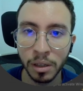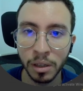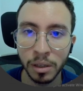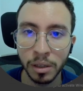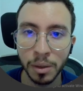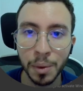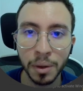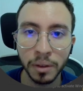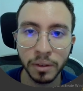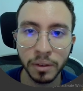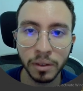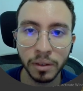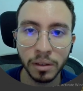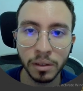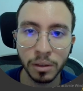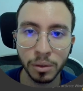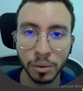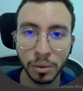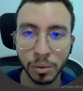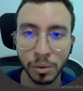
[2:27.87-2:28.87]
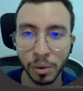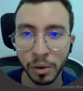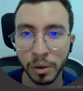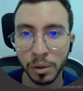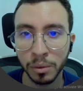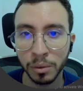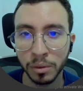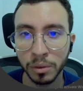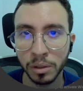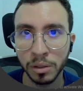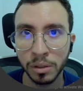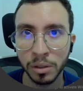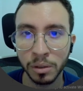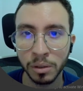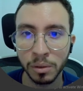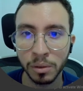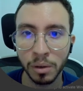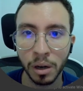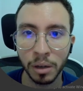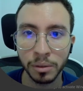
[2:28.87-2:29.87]
You can see the tutorial teaching
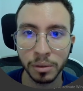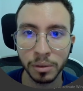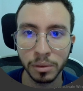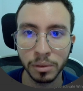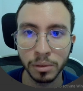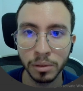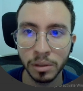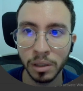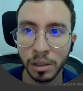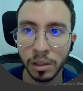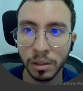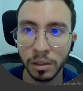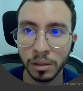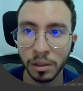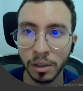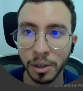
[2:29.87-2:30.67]
you how to do that.